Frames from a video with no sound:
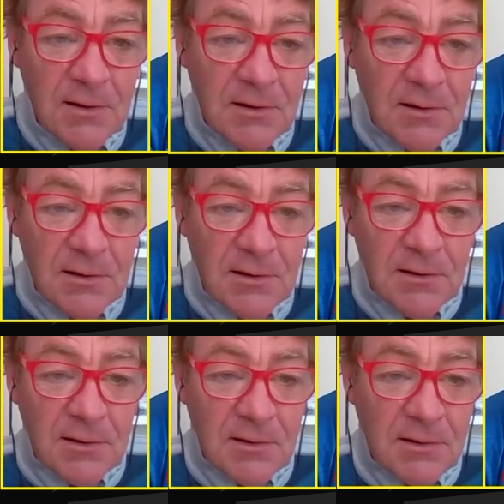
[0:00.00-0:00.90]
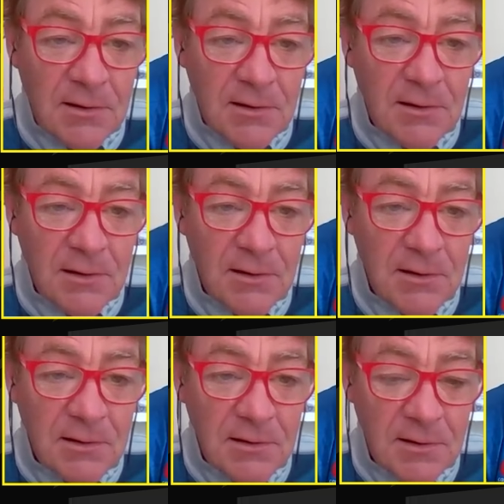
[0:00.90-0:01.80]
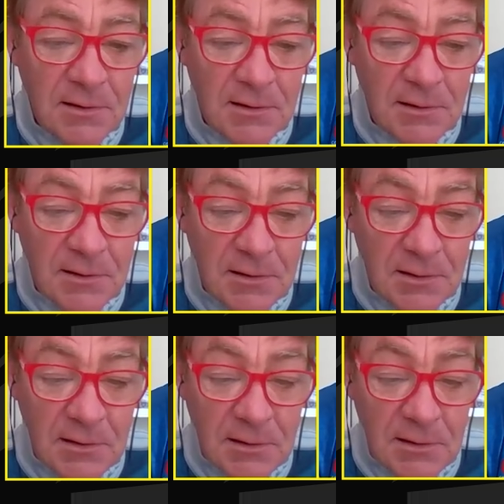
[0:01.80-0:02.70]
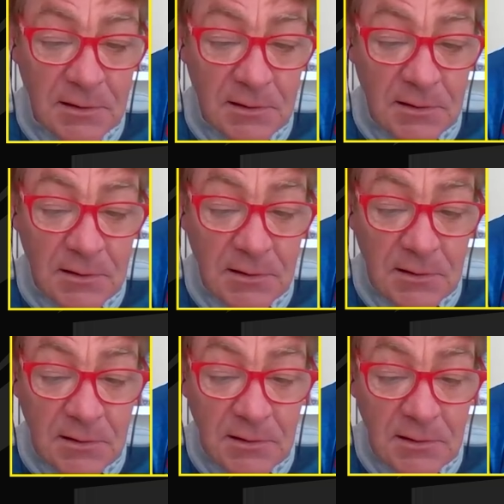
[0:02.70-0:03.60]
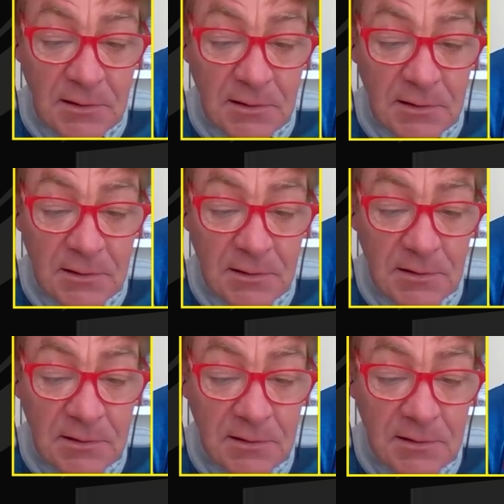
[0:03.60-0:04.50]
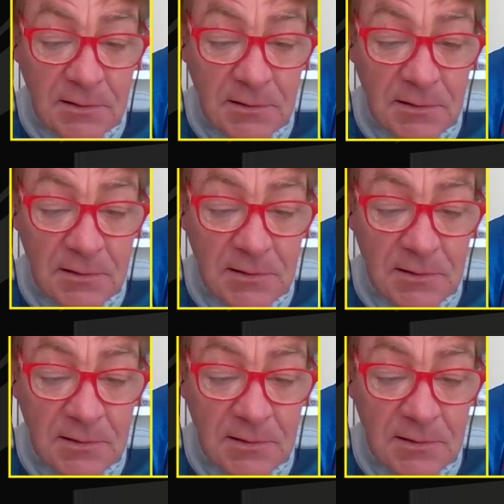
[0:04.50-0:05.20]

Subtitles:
This person isn't speaking.